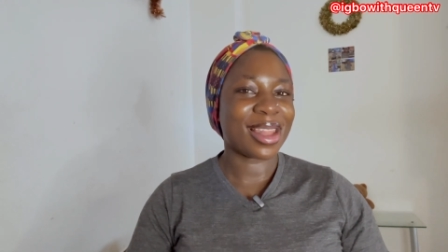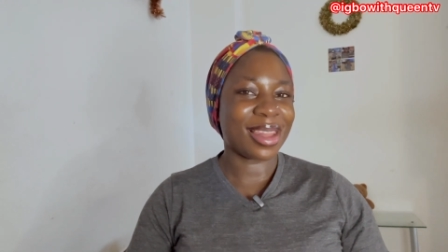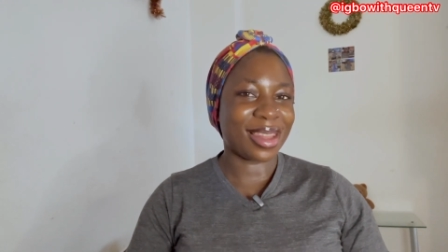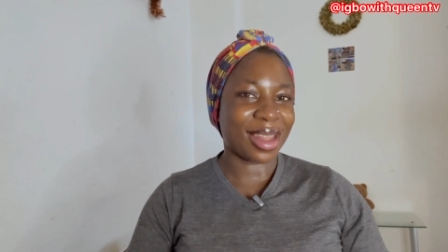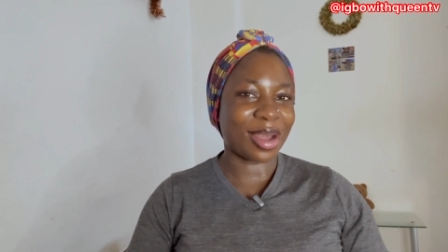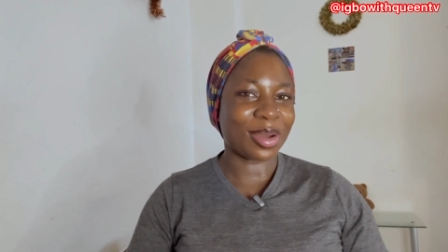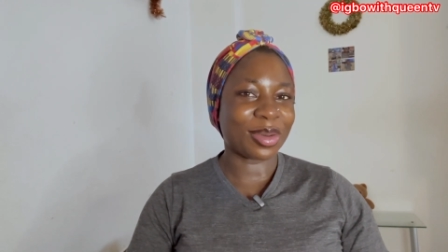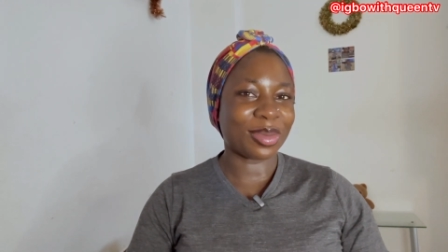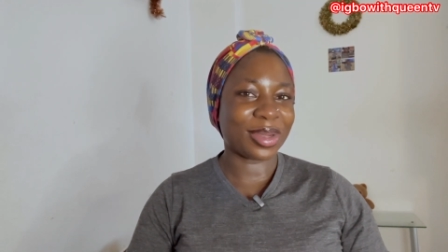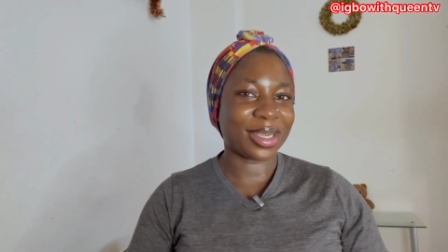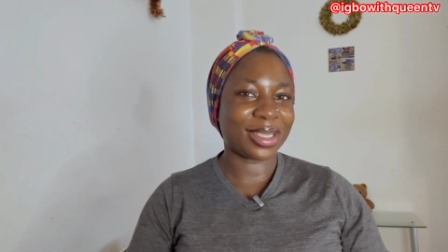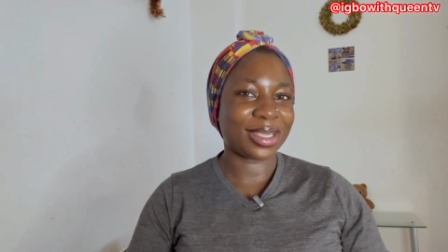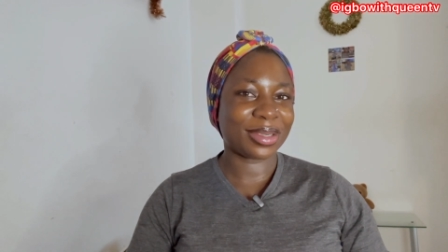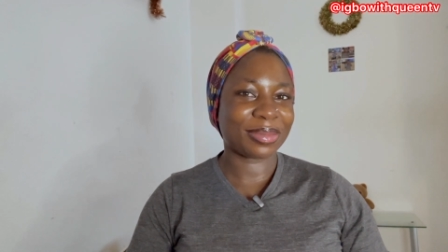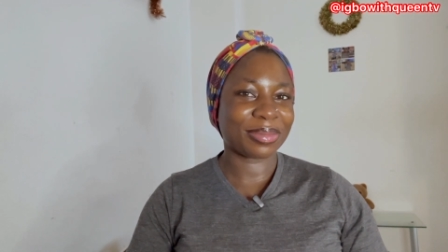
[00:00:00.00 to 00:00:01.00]

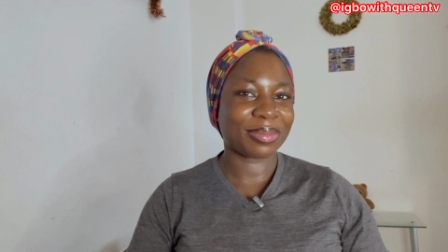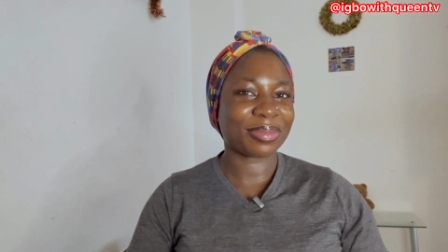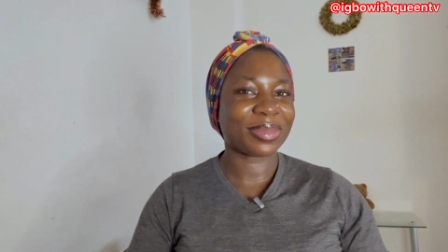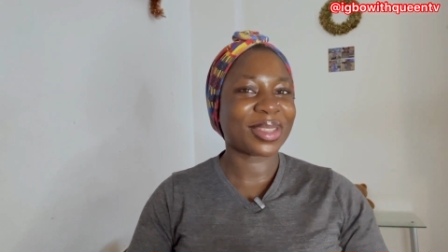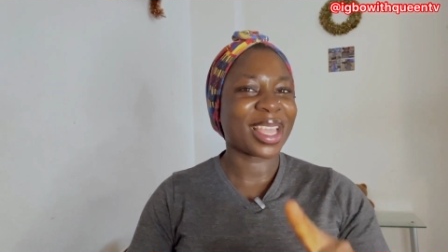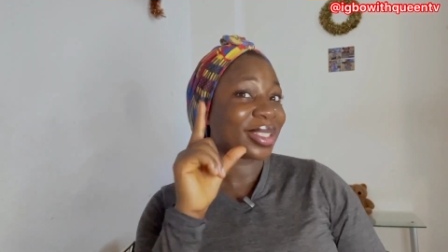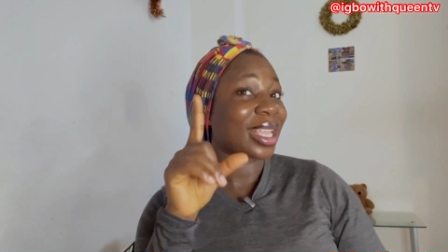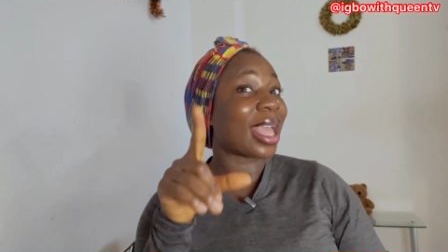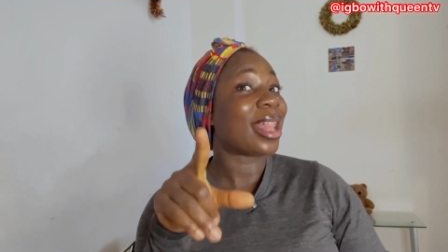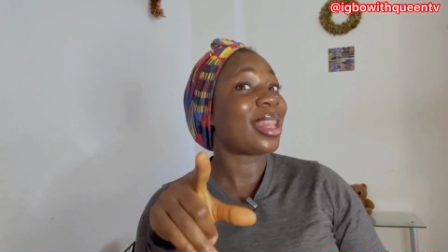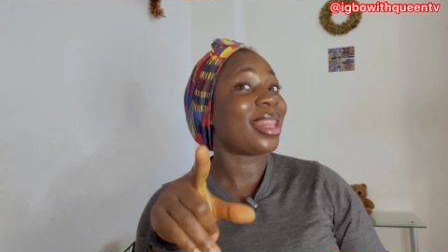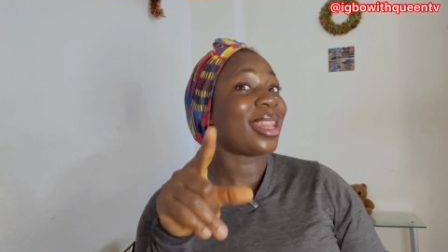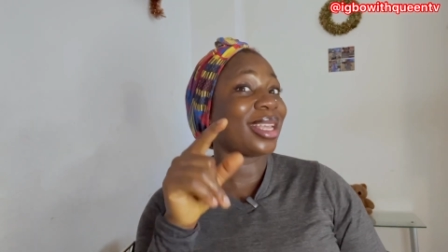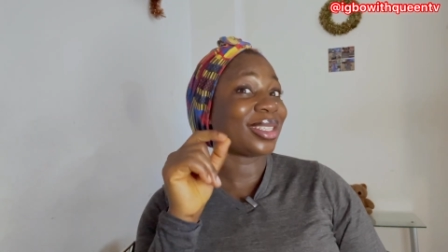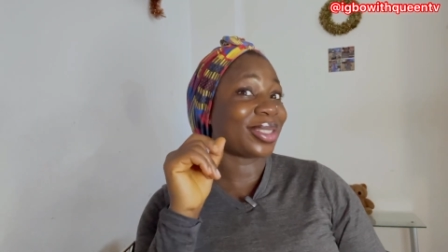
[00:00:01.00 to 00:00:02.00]
language.
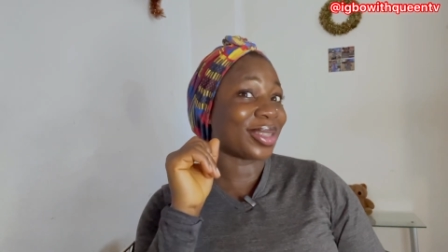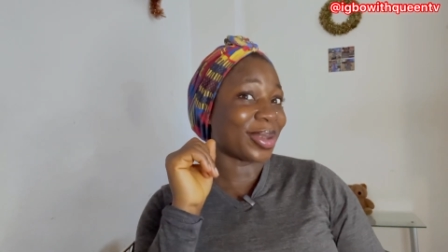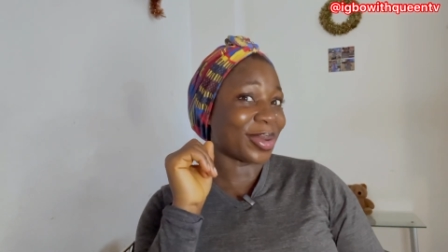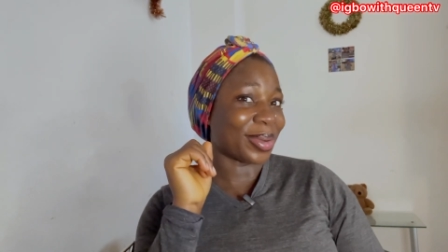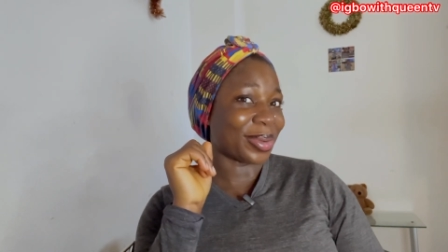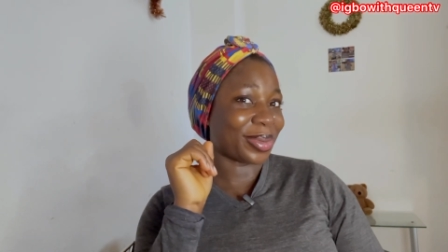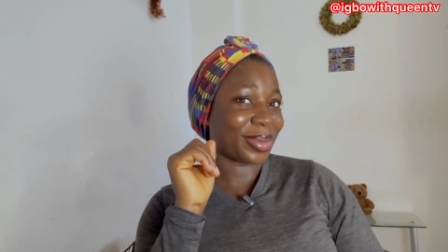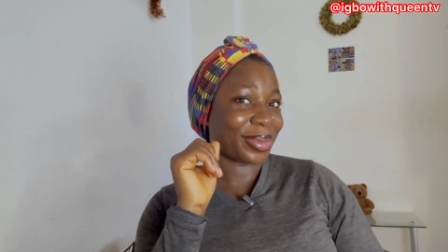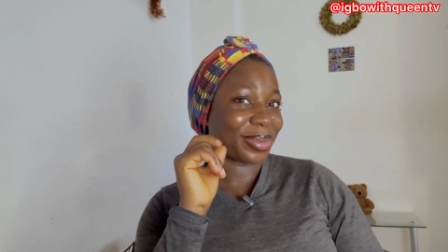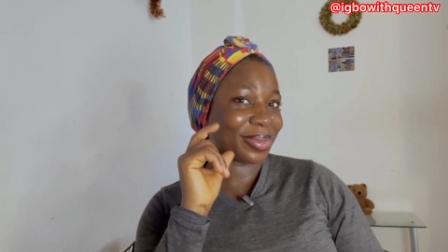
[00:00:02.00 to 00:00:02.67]
Let's go.